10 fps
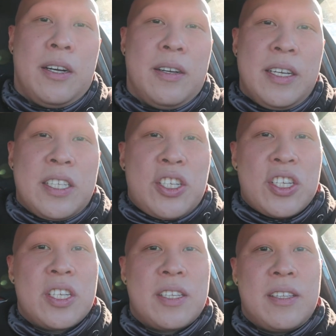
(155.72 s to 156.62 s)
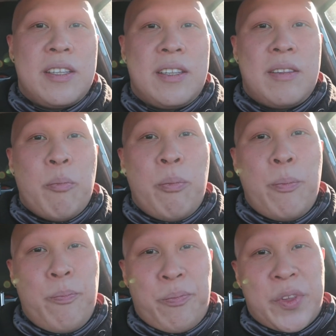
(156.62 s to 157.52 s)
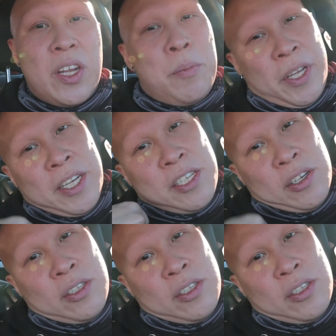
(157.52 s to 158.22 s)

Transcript: It's just going to be easier